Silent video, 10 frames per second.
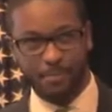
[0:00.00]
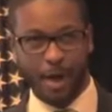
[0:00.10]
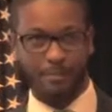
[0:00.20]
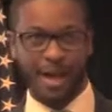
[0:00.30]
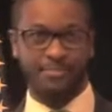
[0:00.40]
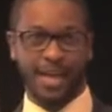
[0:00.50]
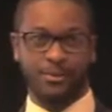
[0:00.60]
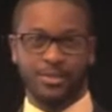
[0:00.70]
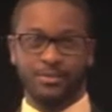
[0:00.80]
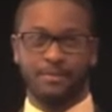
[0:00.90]
about my value?
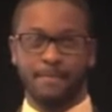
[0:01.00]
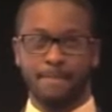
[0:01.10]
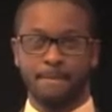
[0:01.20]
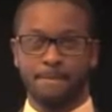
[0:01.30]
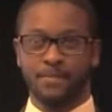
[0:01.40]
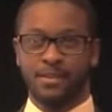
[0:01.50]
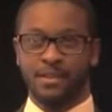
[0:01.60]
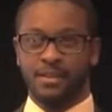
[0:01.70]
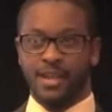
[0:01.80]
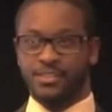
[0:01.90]
Come on. Yeah, come on.